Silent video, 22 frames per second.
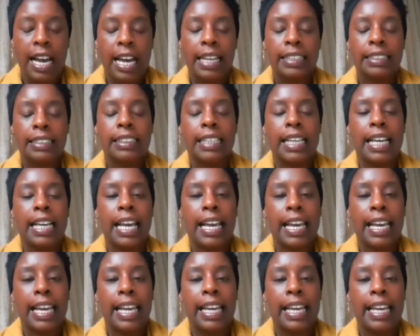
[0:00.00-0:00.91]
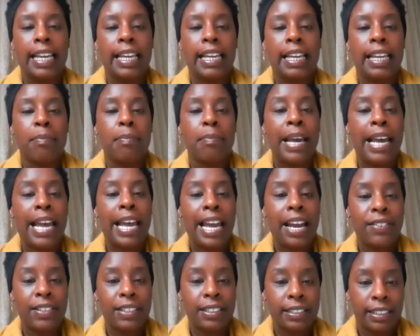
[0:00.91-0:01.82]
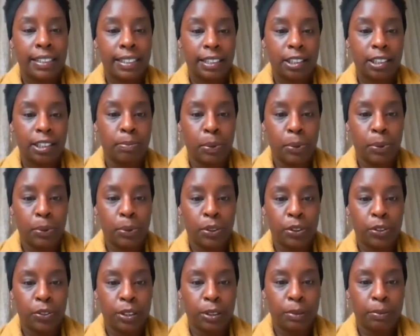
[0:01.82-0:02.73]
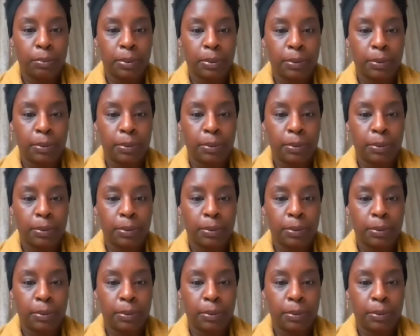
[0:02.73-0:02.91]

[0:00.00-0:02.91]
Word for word: and a parenting support group.